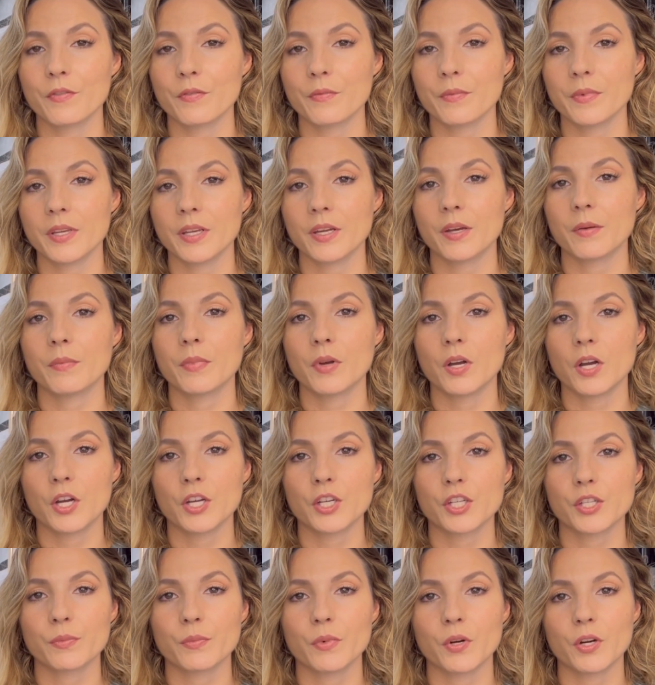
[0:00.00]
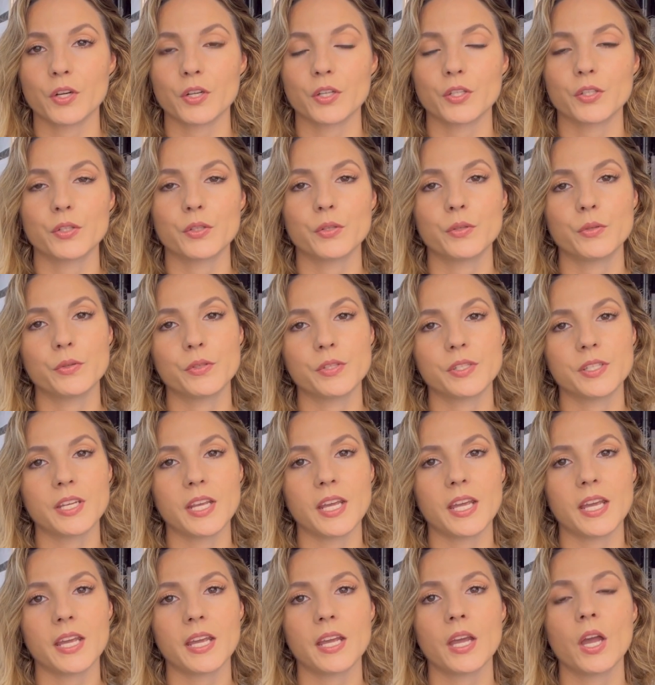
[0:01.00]
me on Poshmark on
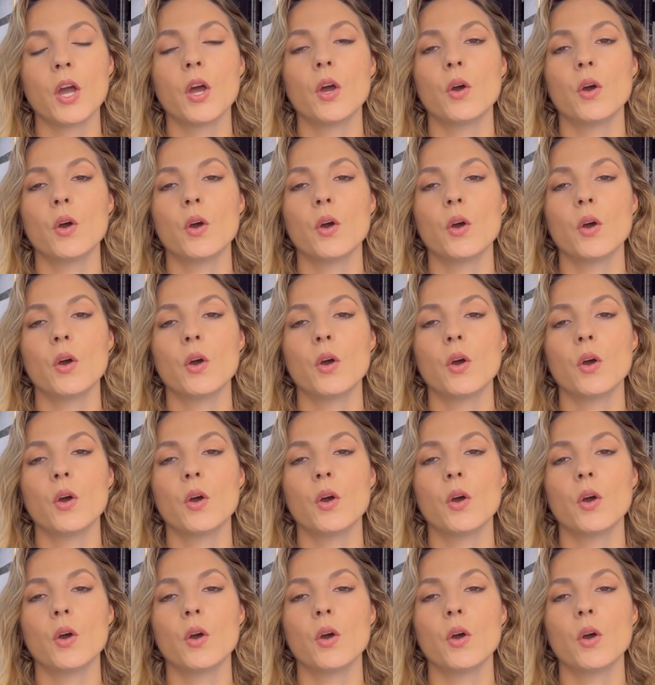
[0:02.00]
Tuesday